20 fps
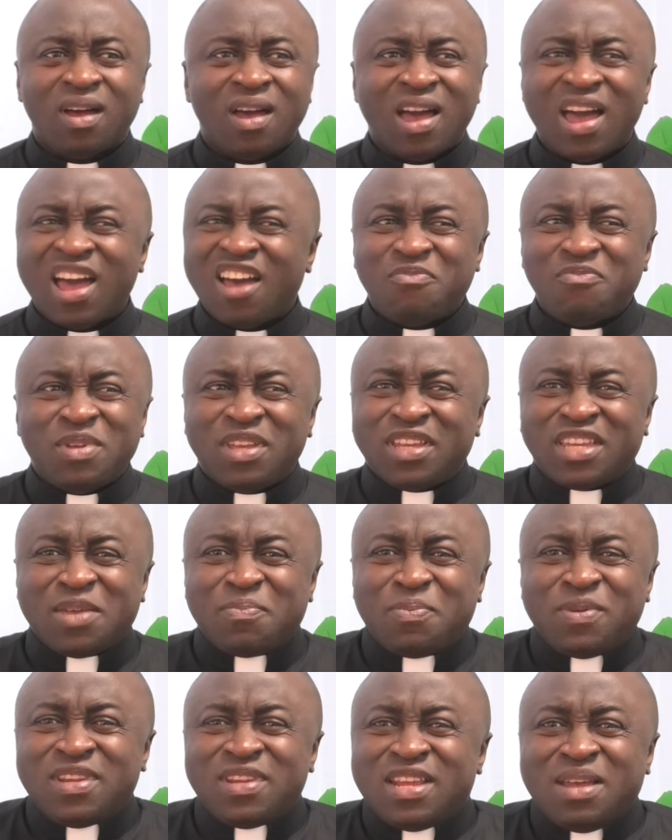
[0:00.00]
I've been
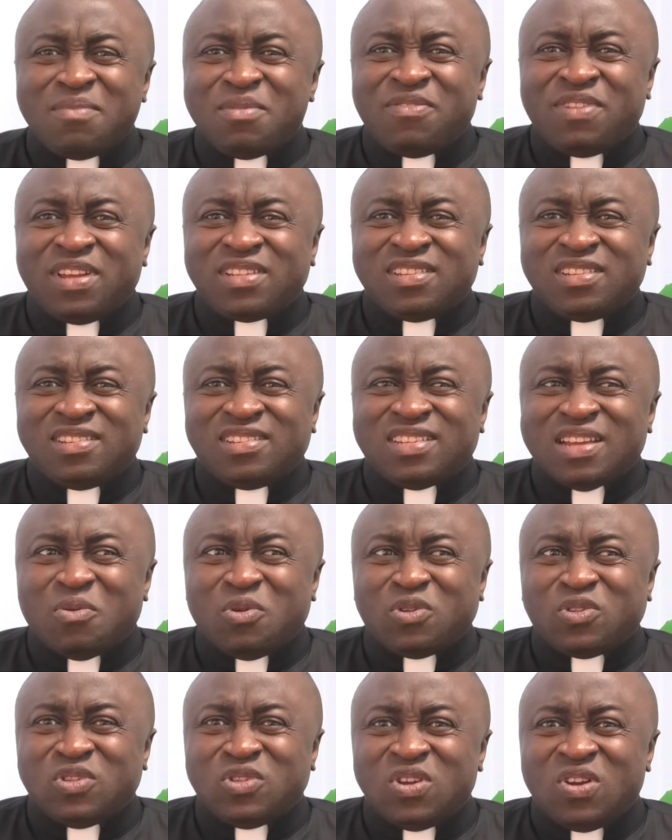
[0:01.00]
keeping them ever since I
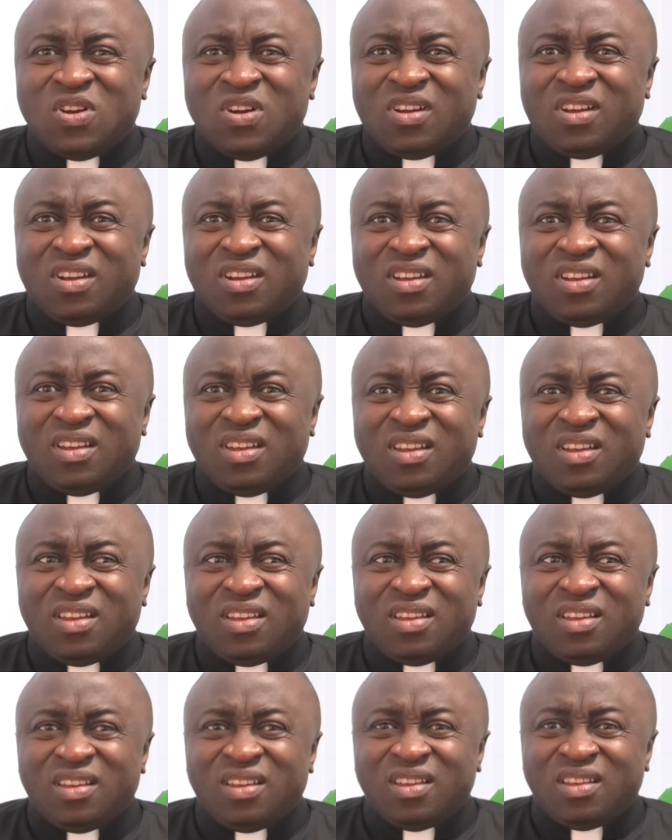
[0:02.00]
was young.
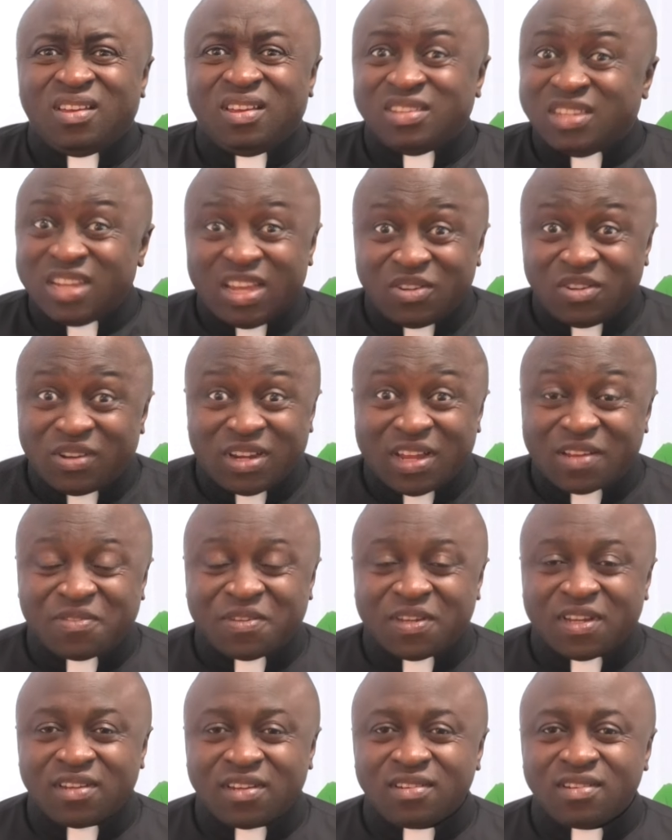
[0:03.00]
Is there any other
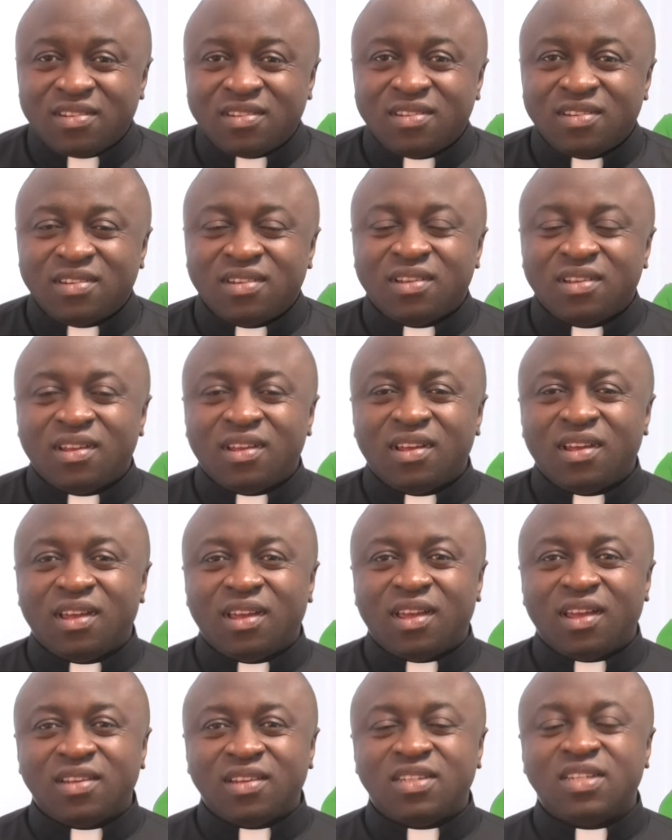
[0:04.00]
thing?
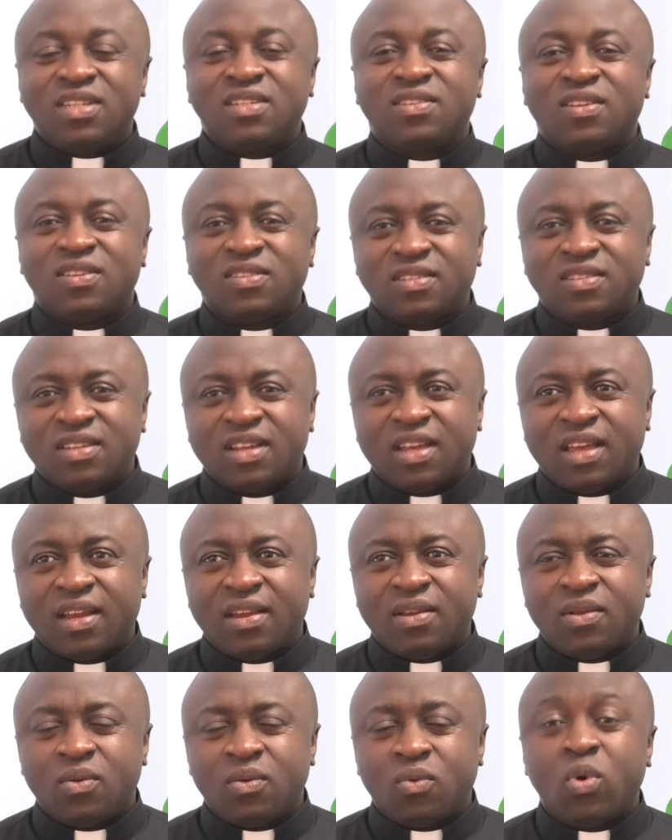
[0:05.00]
And Jesus said,
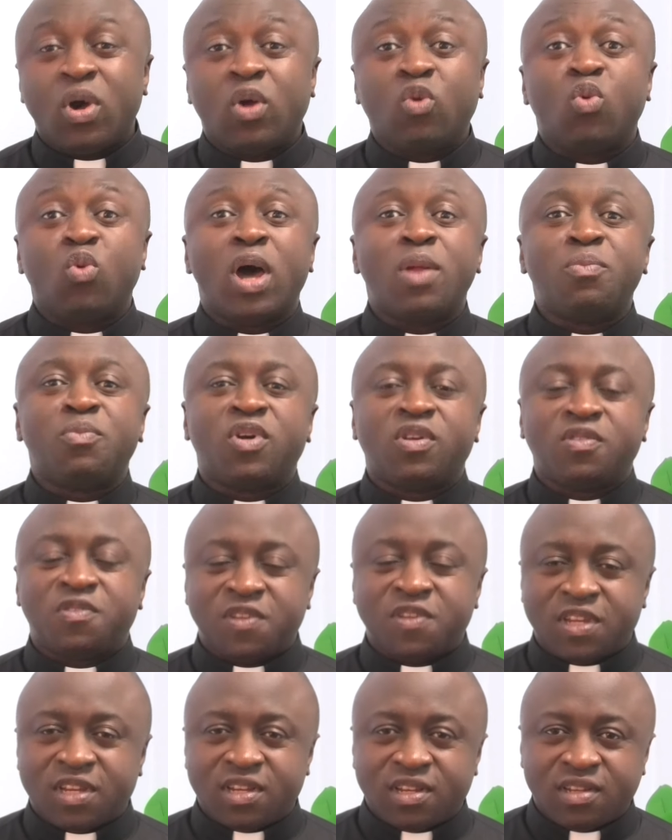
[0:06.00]
well, one more
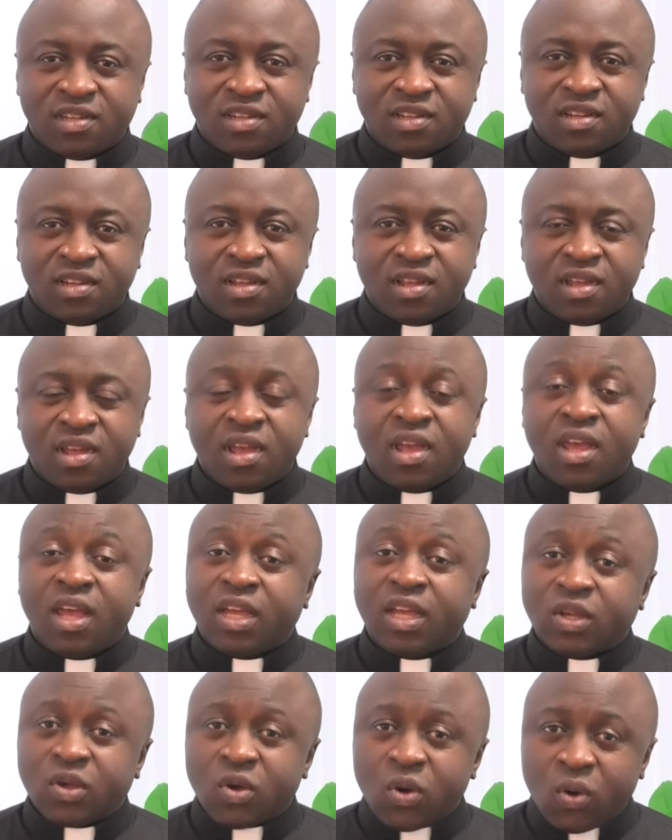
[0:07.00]
thing.
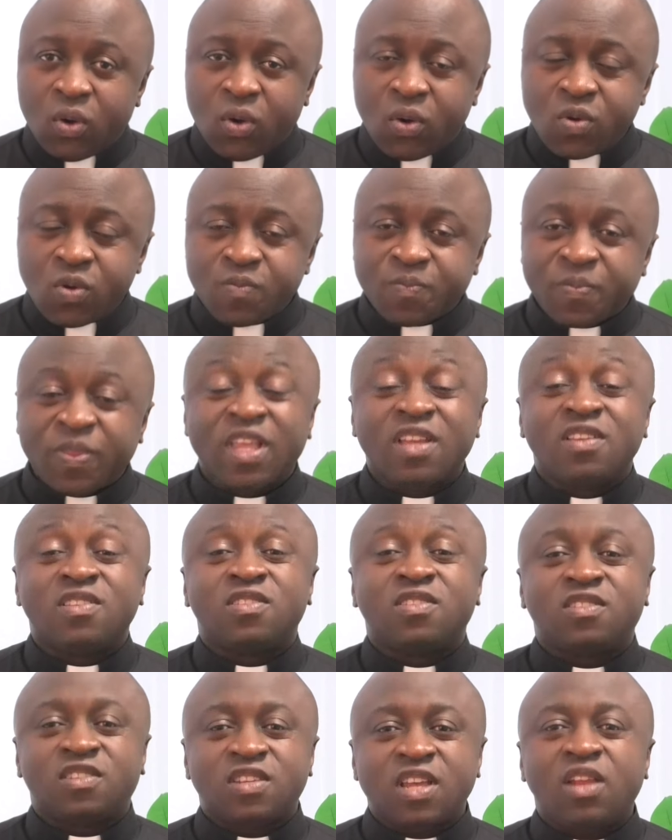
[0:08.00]
Go,
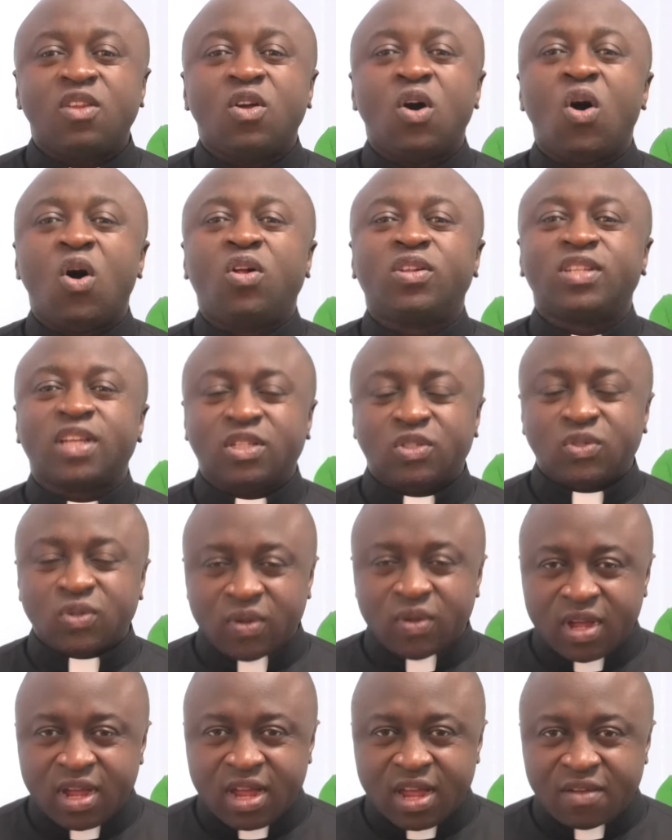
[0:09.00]
sell all that you
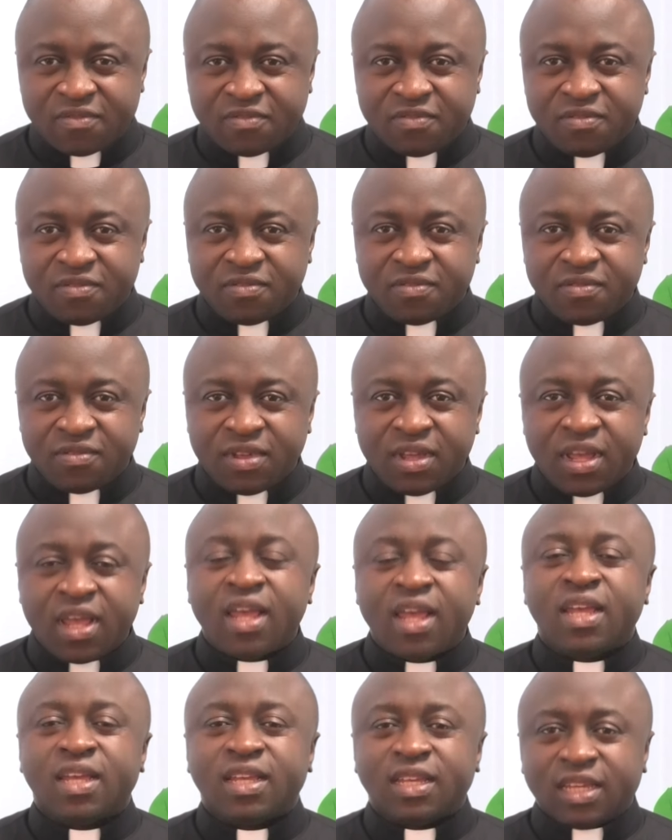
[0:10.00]
have.
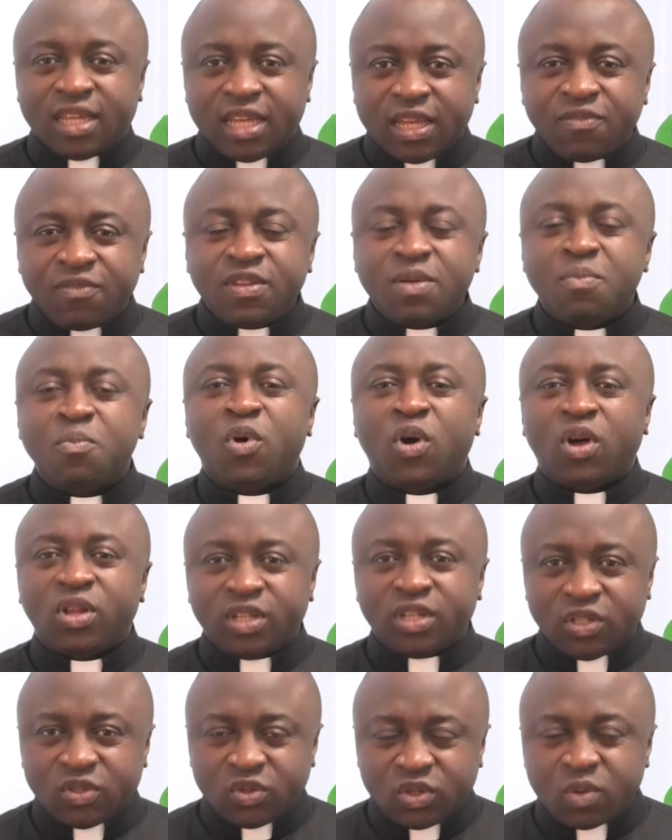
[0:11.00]
Give the
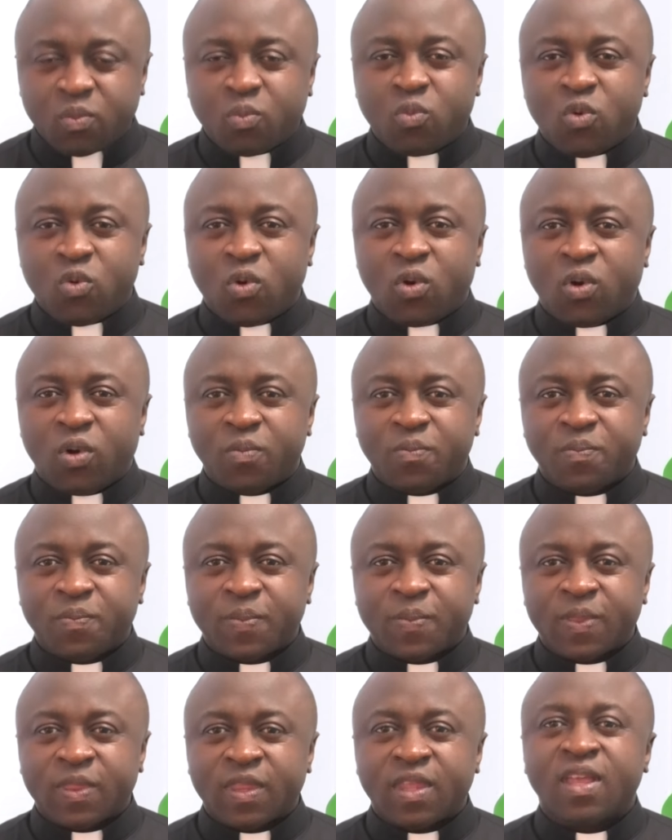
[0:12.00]
money to the poor.
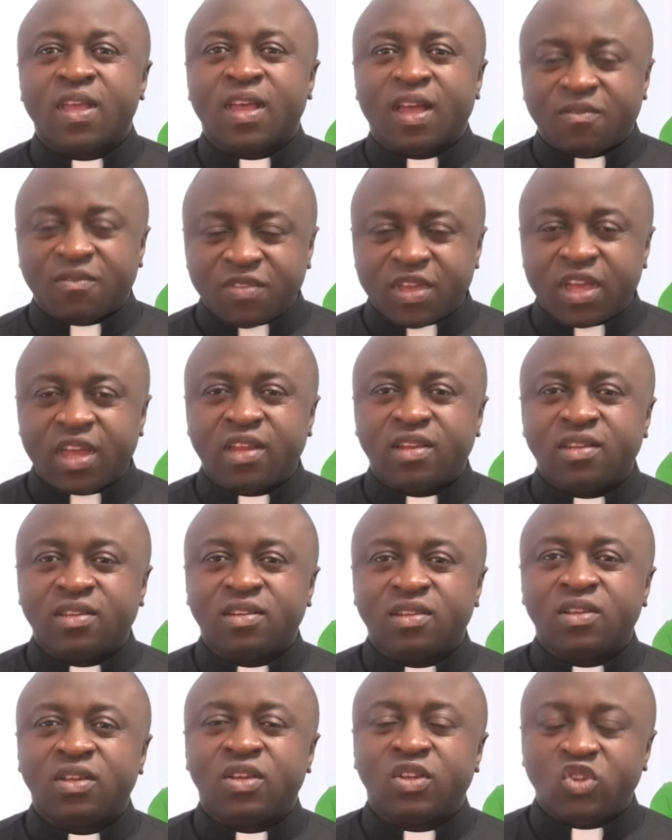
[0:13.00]
And then,
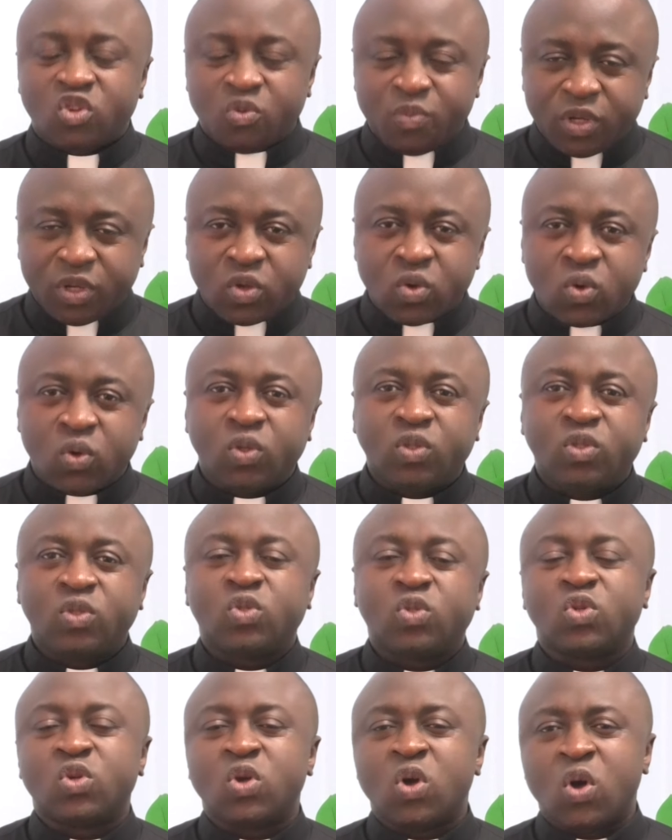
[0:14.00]
you'll be good
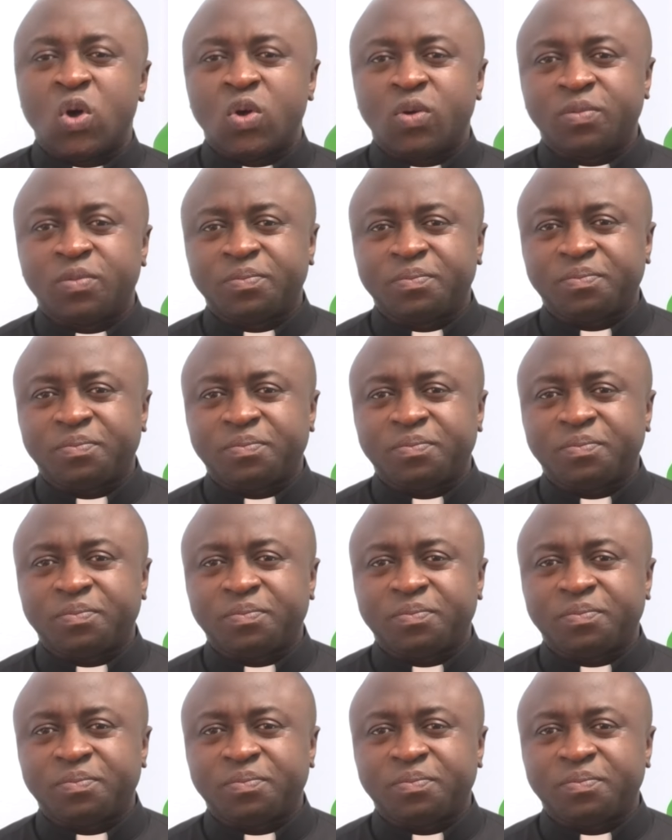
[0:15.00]
to go.